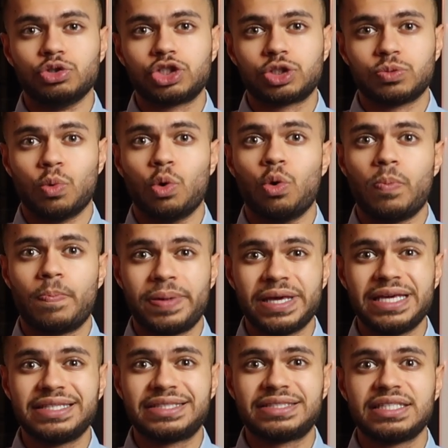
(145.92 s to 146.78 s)
small
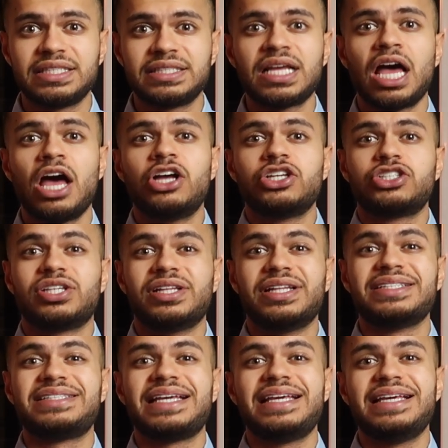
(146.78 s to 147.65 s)
pieces so
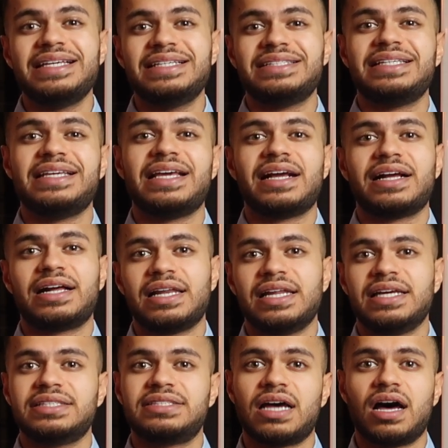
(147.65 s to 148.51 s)
that it's easy and
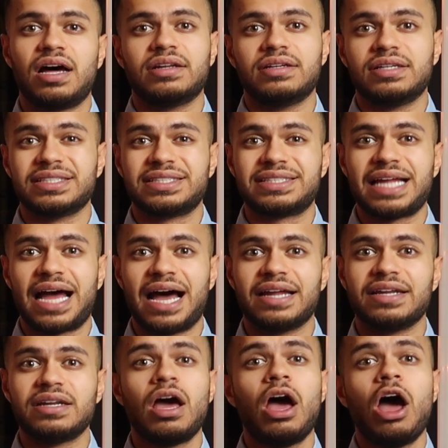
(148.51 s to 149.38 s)
clear to
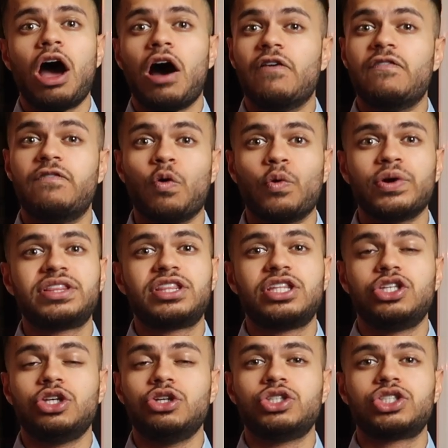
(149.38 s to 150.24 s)
understand. Avoid
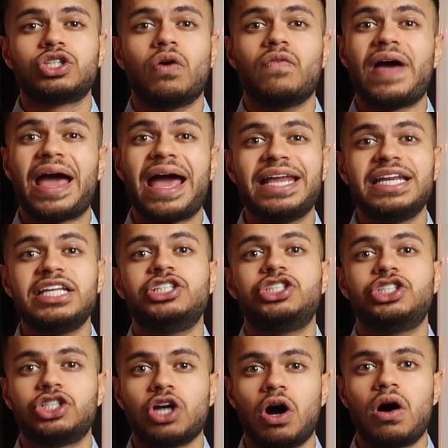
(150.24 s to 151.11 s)
the use of
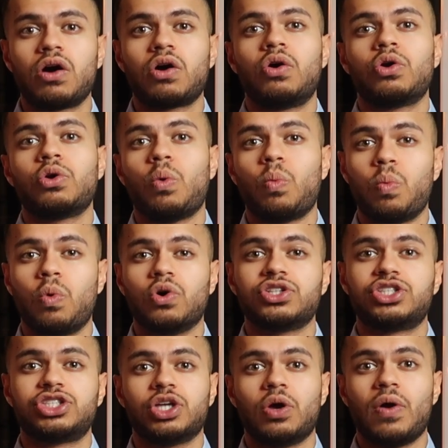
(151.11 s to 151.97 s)
any jargon
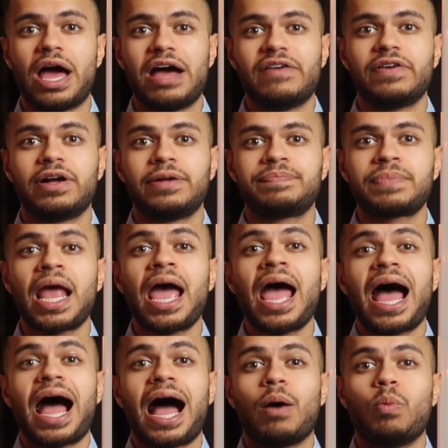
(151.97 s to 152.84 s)
whatsoever.
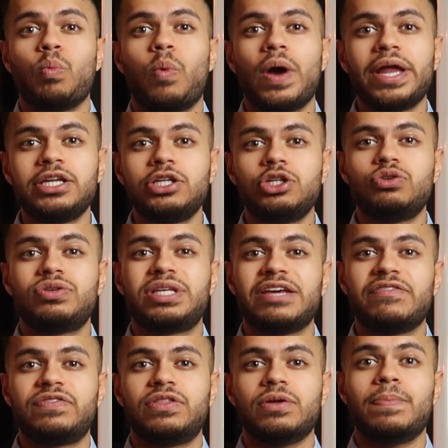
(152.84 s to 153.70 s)
And when you
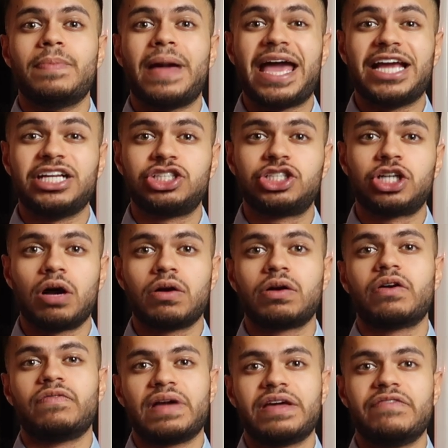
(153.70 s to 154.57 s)
give them a
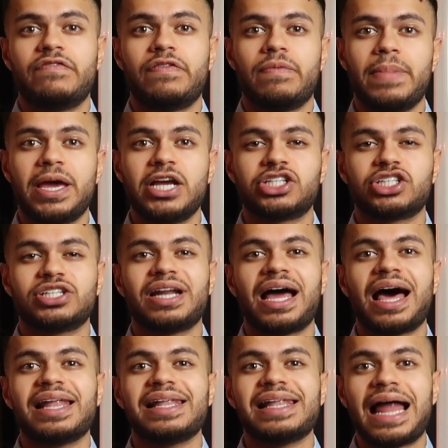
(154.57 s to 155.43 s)
chunk of information,
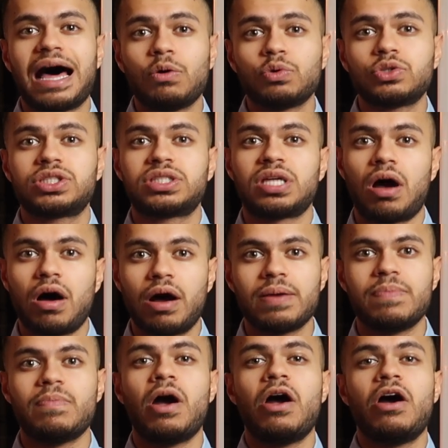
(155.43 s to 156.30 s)
allow
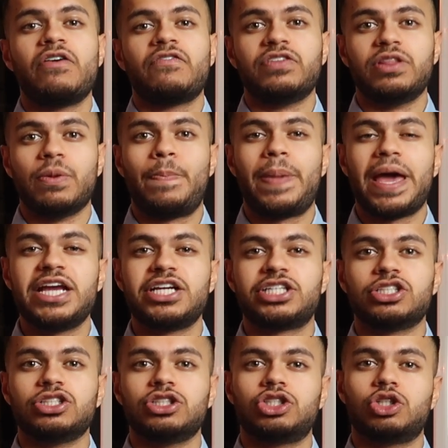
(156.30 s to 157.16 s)
time for the
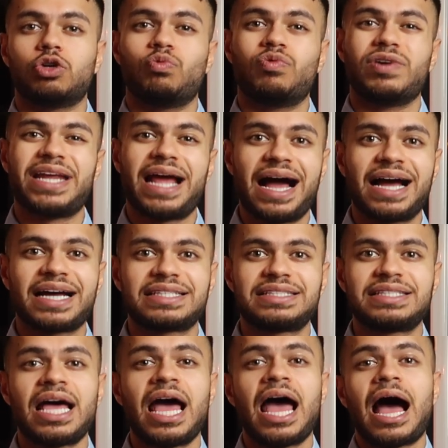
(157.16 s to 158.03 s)
patient to
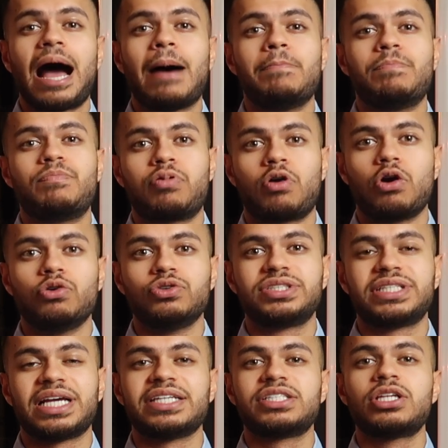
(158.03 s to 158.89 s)
react and
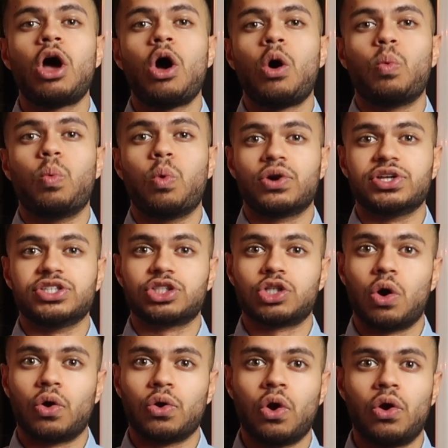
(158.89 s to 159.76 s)
process what has
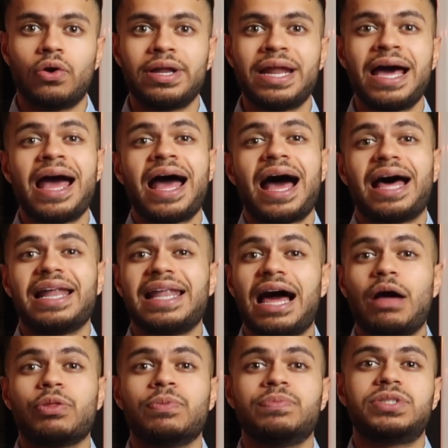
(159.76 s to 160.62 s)
gone on.
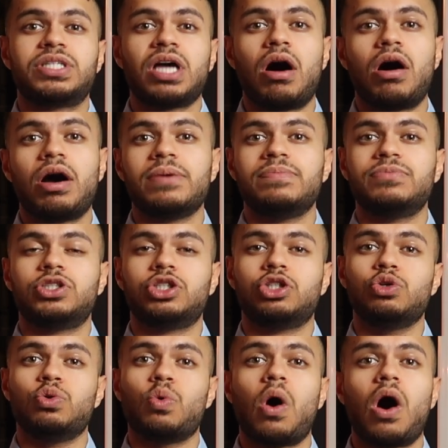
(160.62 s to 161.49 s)
Allow them time
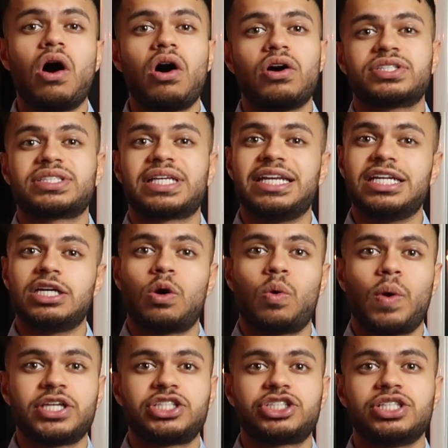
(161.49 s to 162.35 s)
to ask any
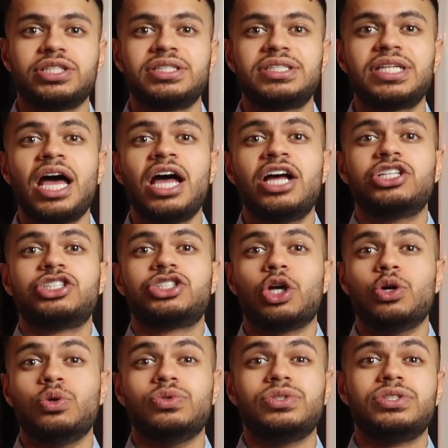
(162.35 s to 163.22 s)
questions.
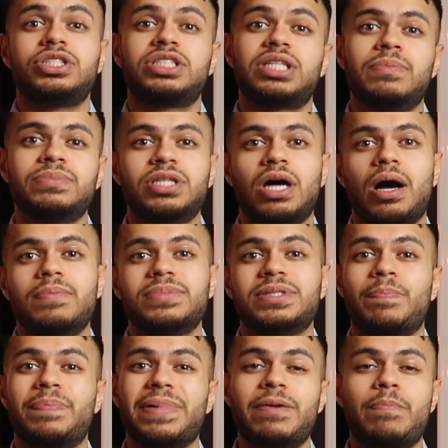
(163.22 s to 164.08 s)
So sometimes
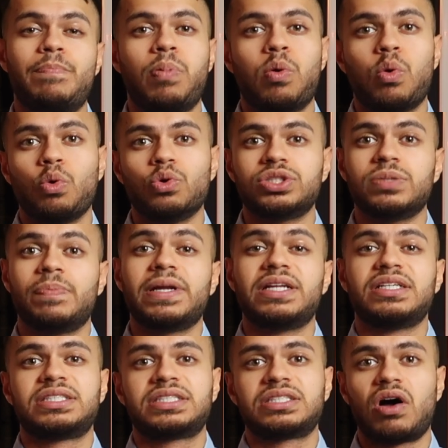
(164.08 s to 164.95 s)
a bit of pause, a bit
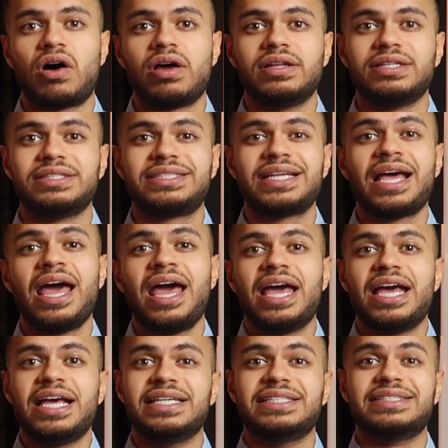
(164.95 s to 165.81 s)
of silence
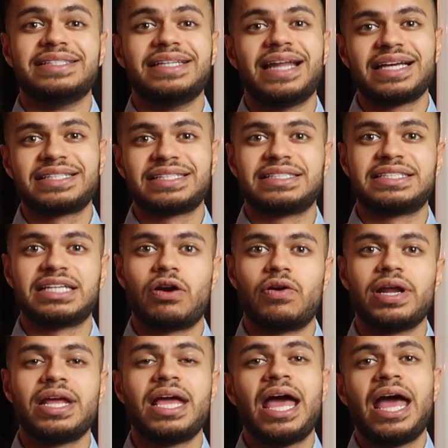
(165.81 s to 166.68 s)
is
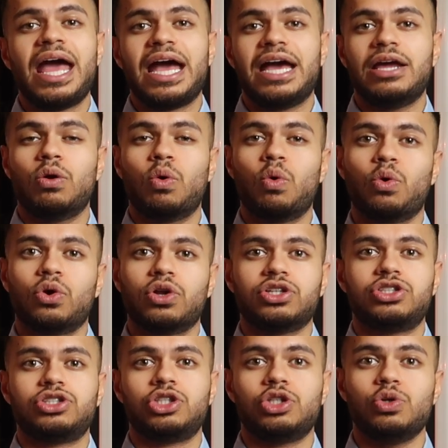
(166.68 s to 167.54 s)
necessary in
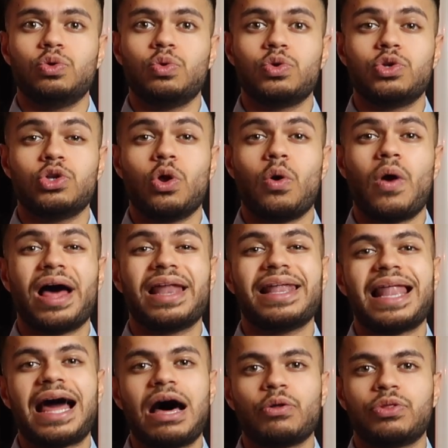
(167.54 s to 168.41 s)
order to
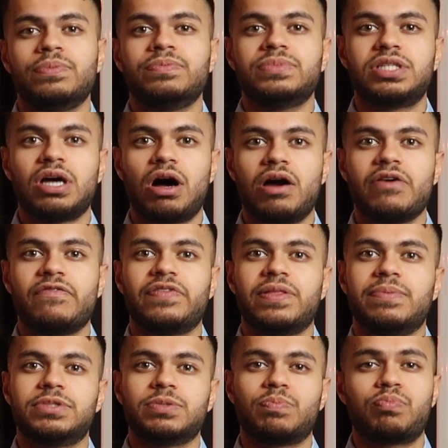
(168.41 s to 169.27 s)
allow them time for
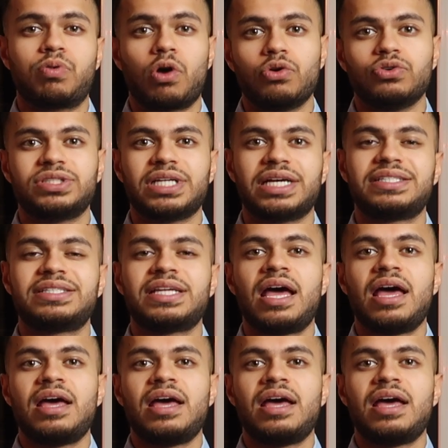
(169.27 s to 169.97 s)
them to process